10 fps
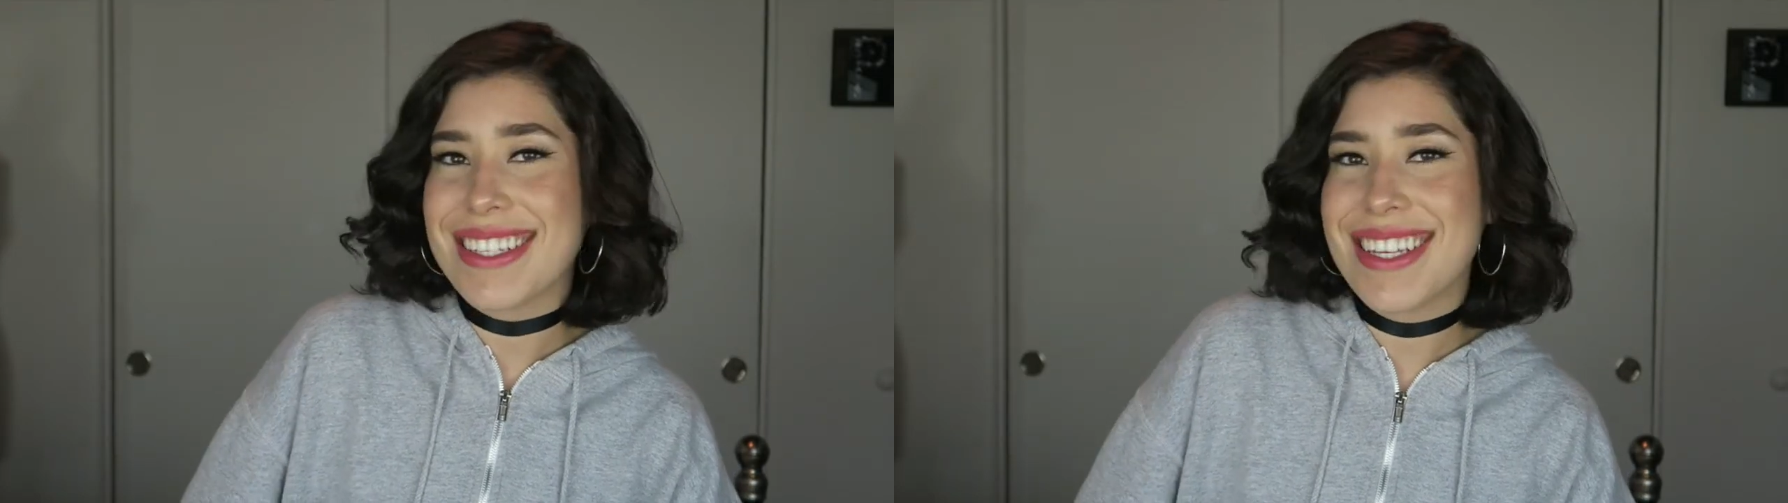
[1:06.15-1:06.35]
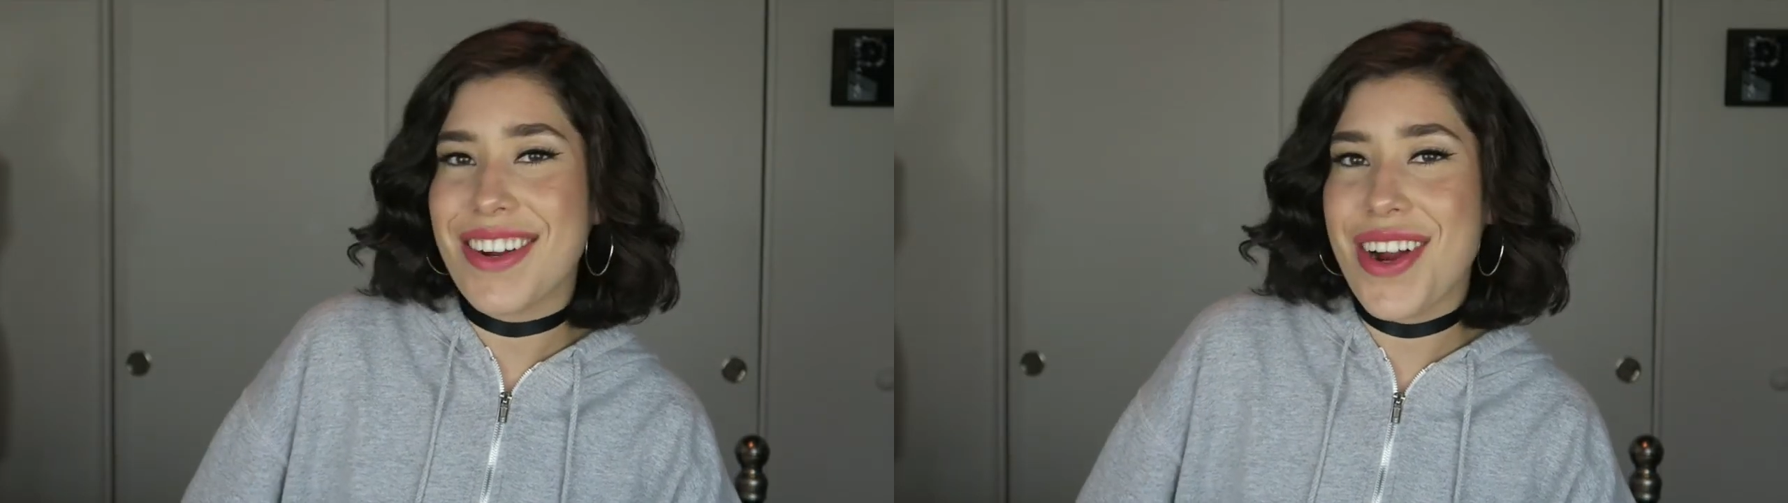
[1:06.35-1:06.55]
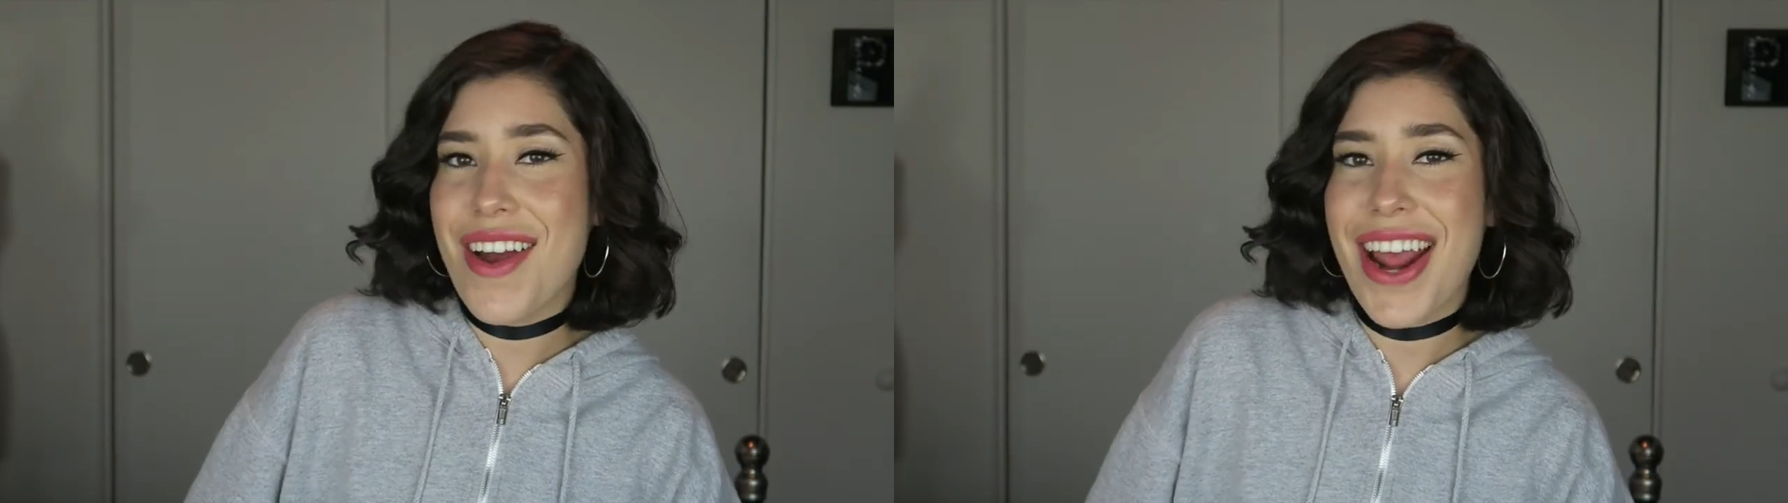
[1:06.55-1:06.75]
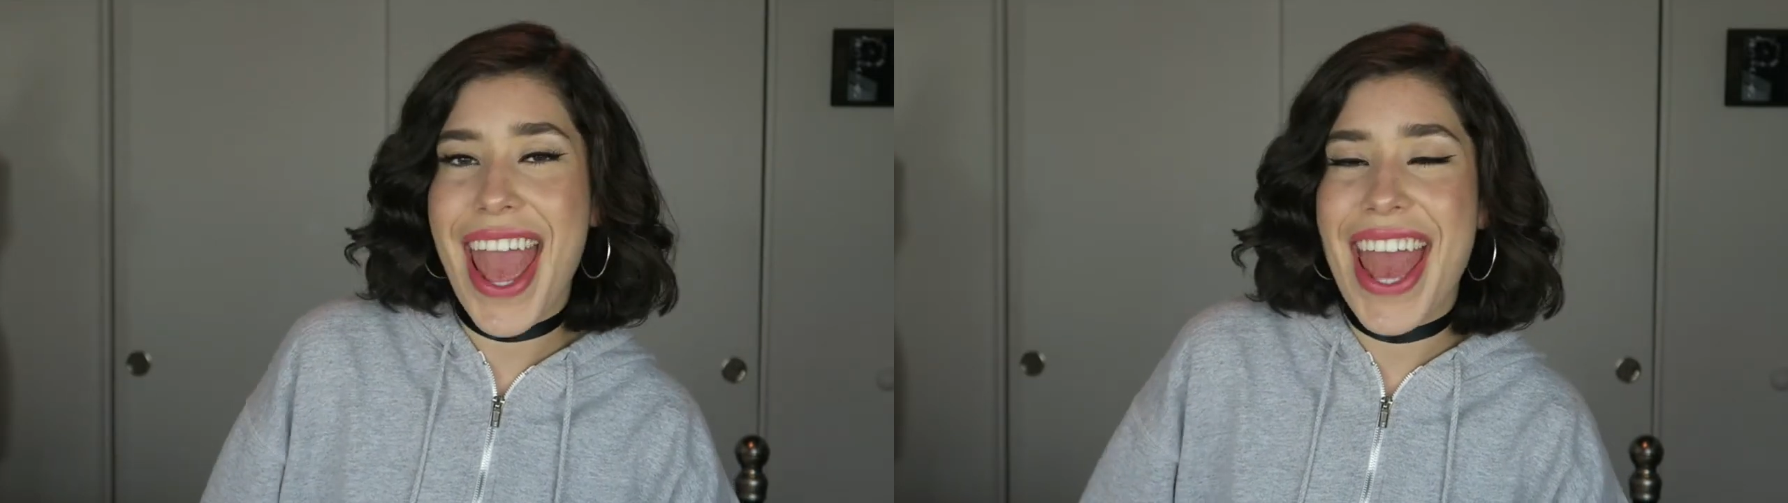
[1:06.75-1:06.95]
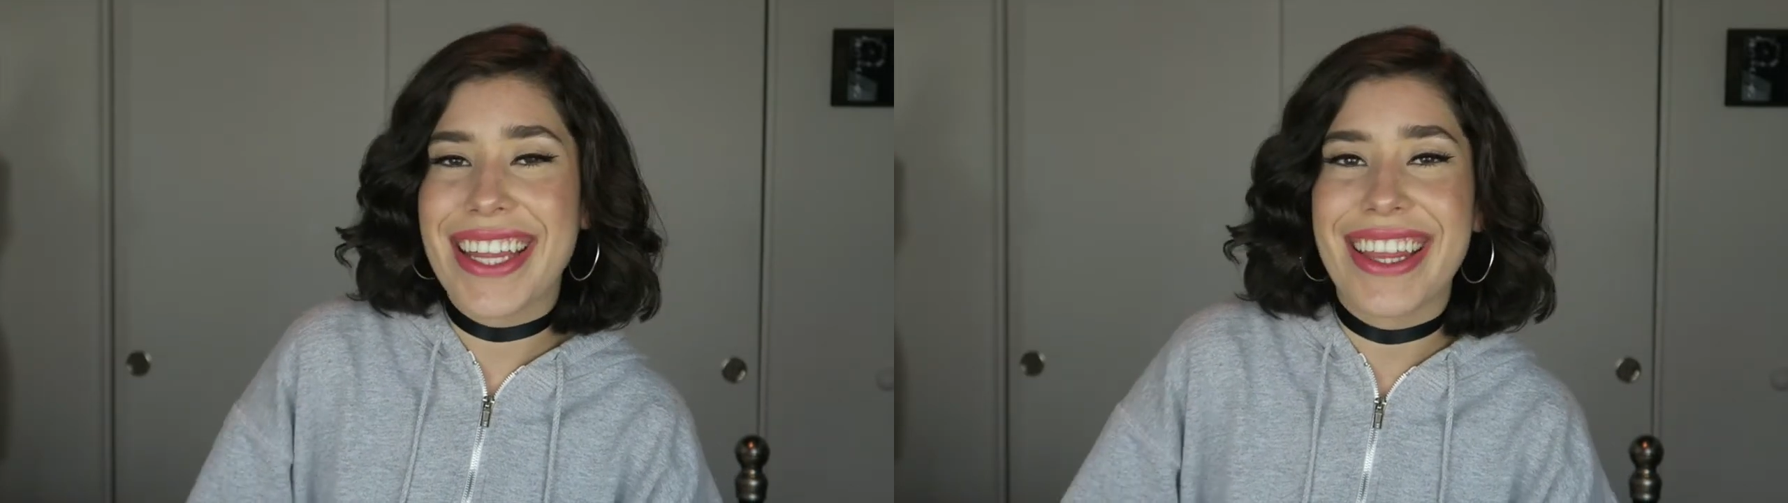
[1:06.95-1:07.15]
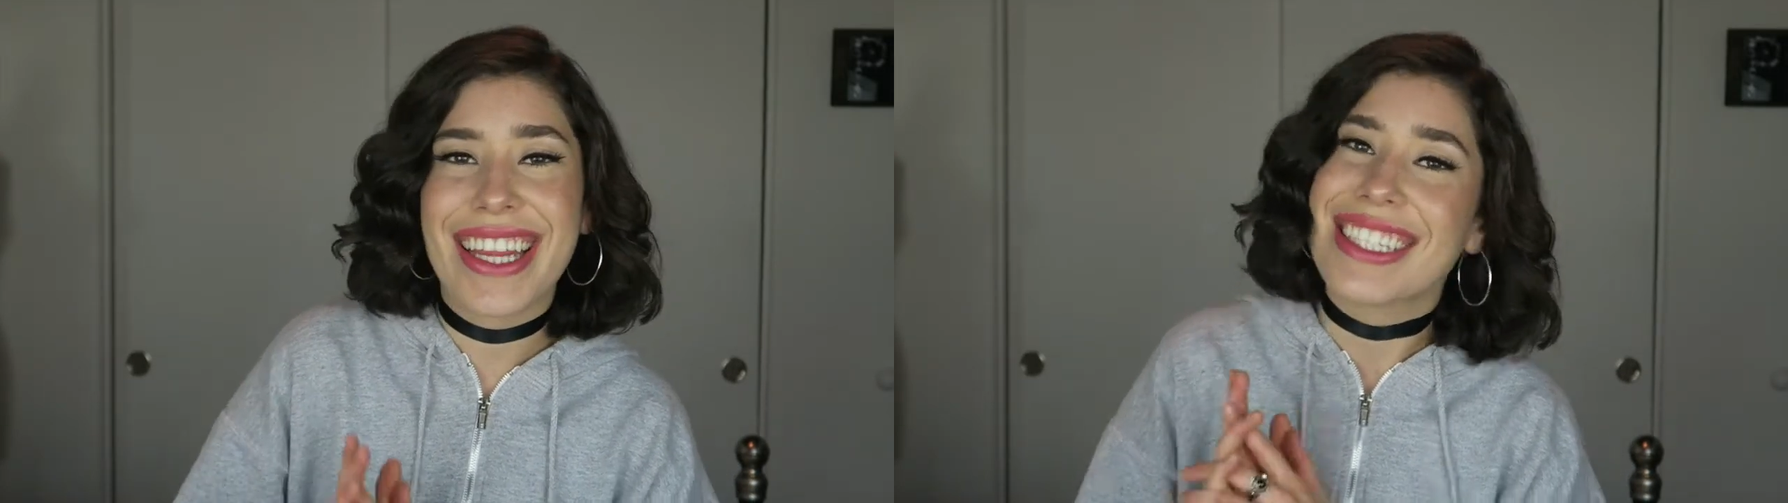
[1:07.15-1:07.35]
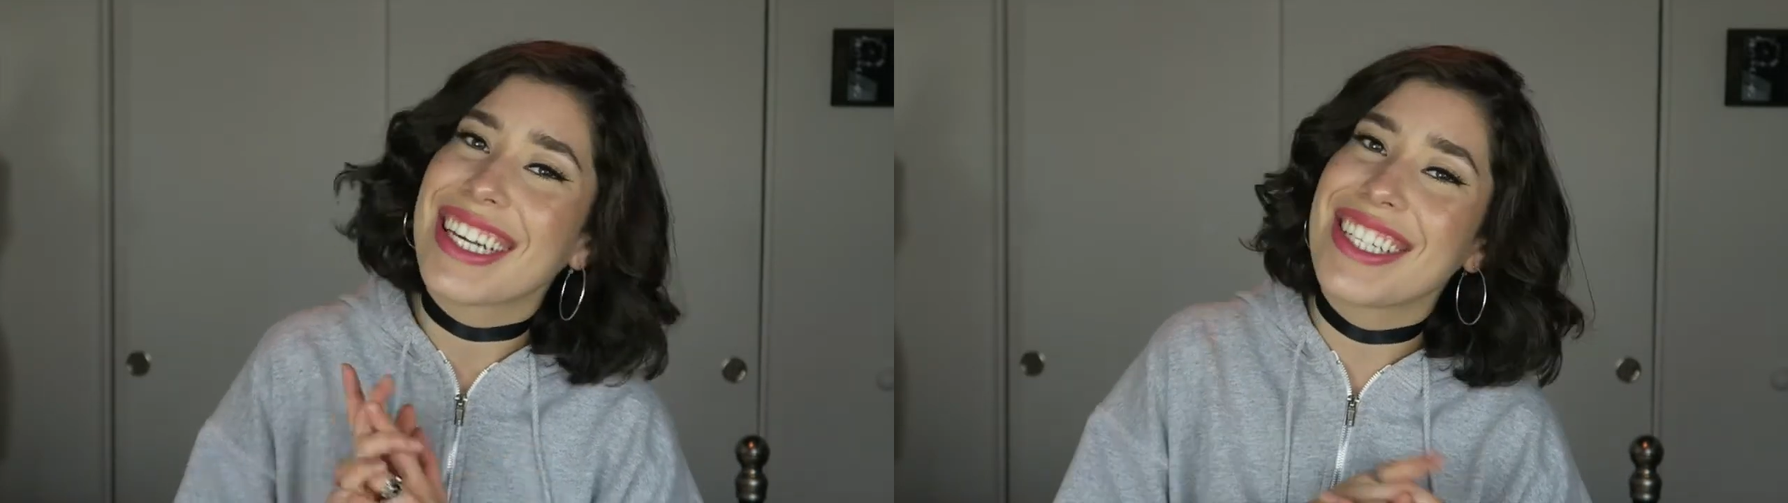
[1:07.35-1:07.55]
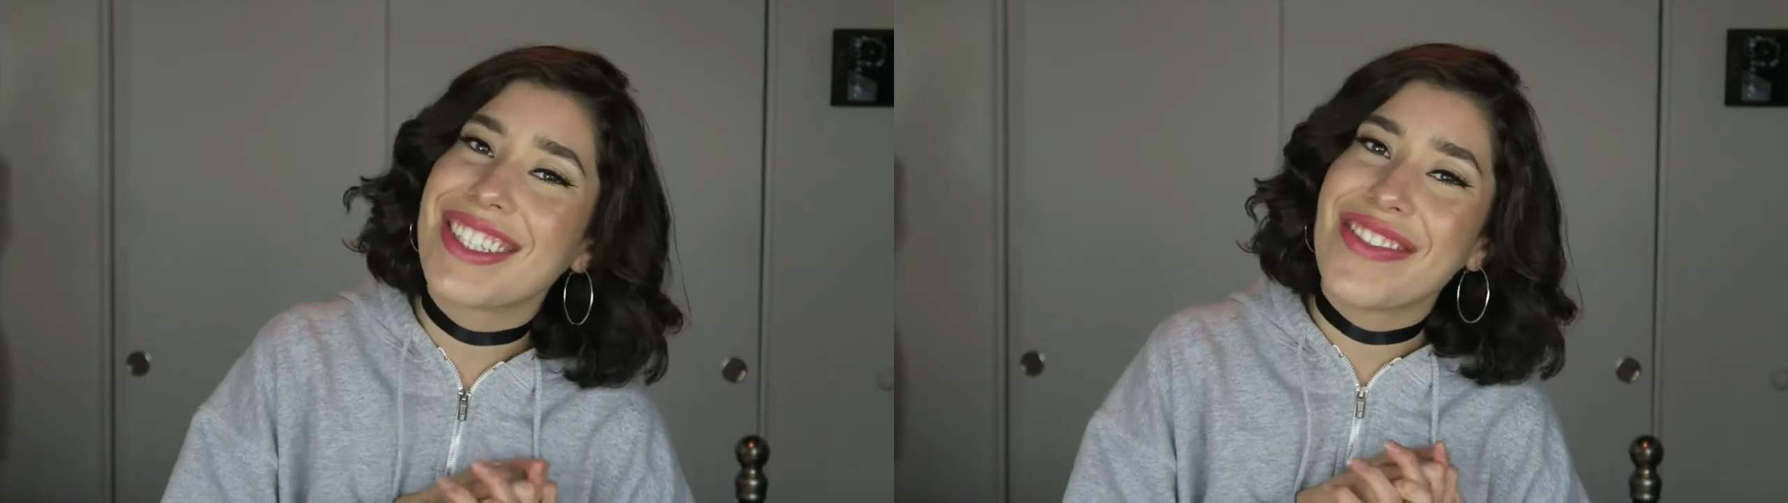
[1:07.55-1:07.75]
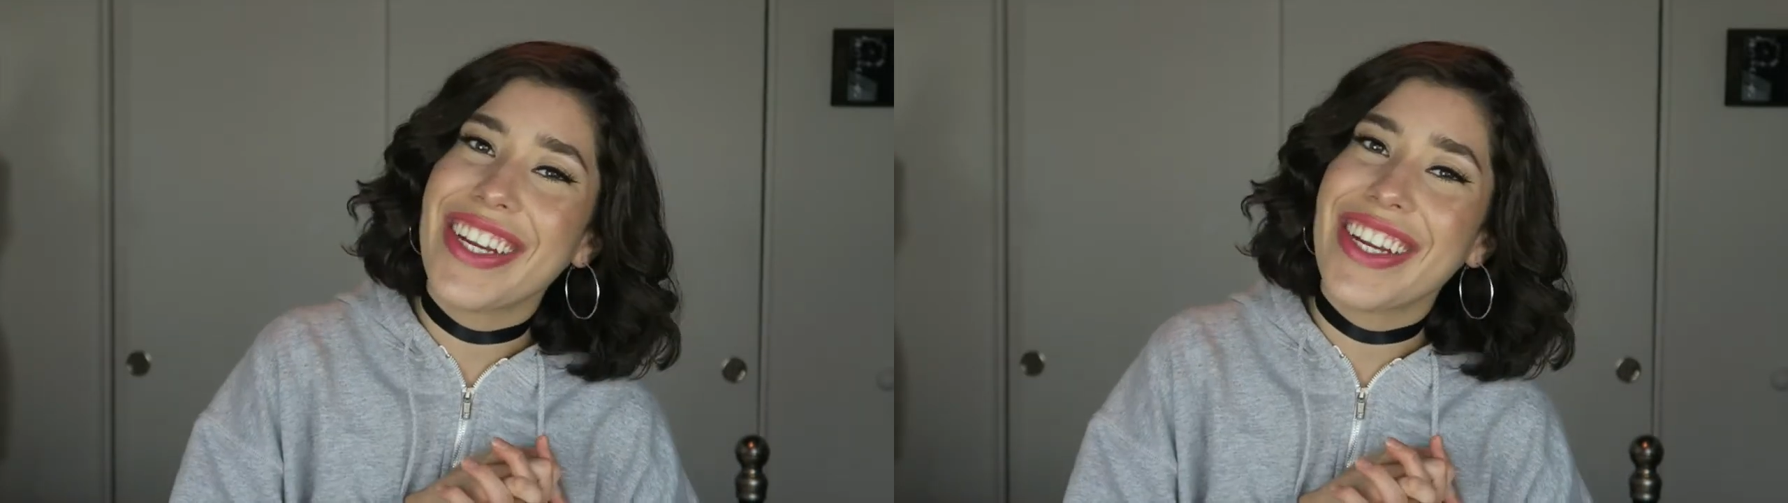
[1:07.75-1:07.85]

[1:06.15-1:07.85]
stick around and let's get into the